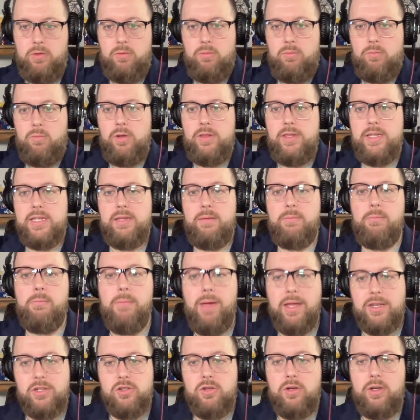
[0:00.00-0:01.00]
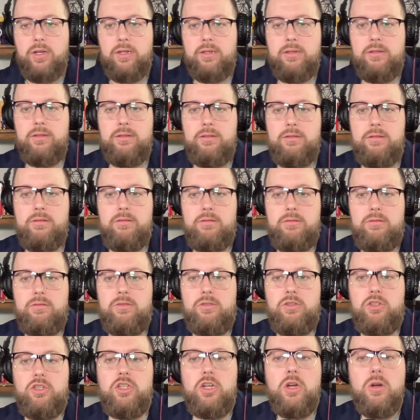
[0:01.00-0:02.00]
What this metric
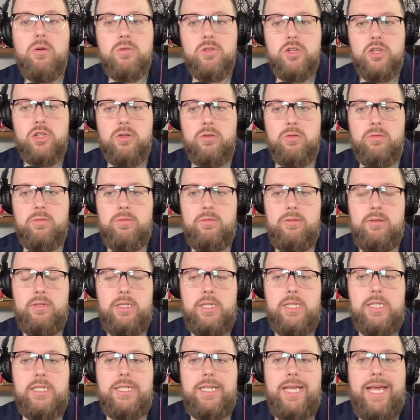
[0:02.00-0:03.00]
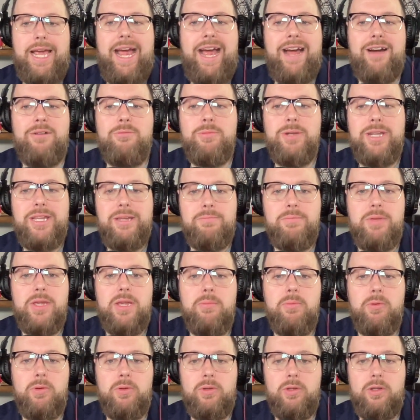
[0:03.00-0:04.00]
shows you is how many
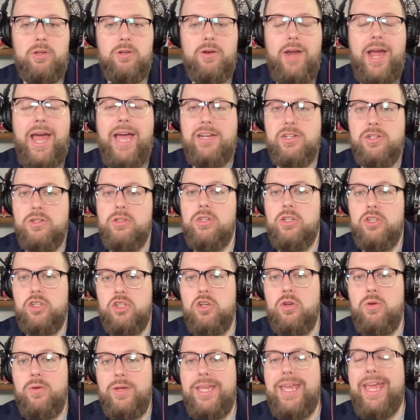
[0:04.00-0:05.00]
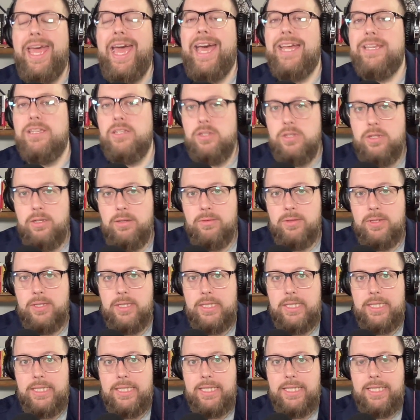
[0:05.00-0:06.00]
people you're actually showing ads to.
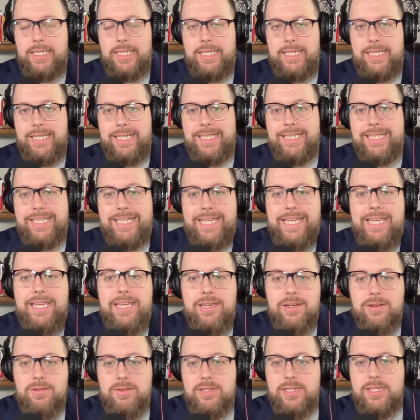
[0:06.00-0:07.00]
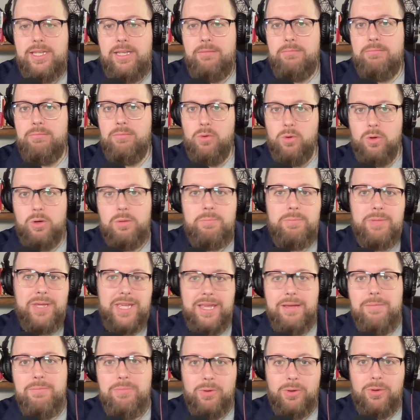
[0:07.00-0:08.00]
And the key here is that more
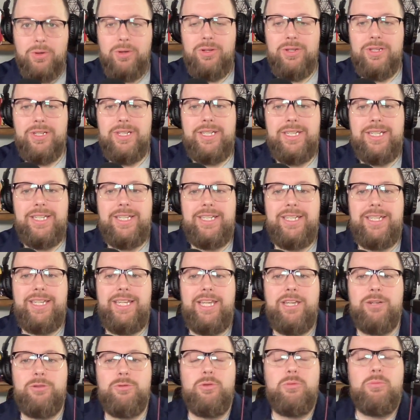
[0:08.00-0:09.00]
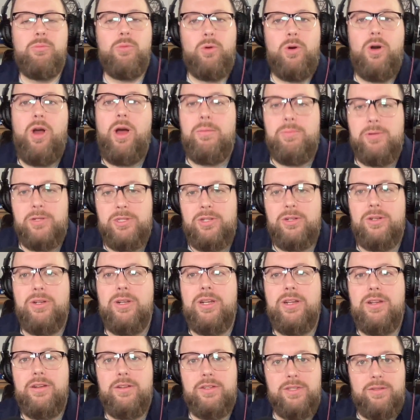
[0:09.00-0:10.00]
people equal more
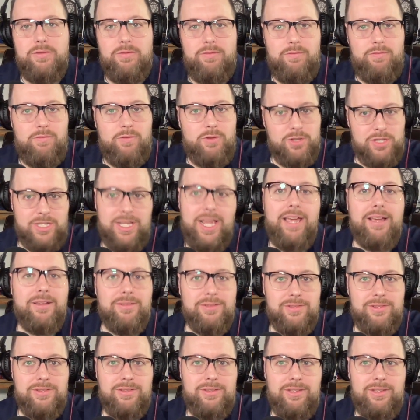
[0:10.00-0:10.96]
opportunities for sales.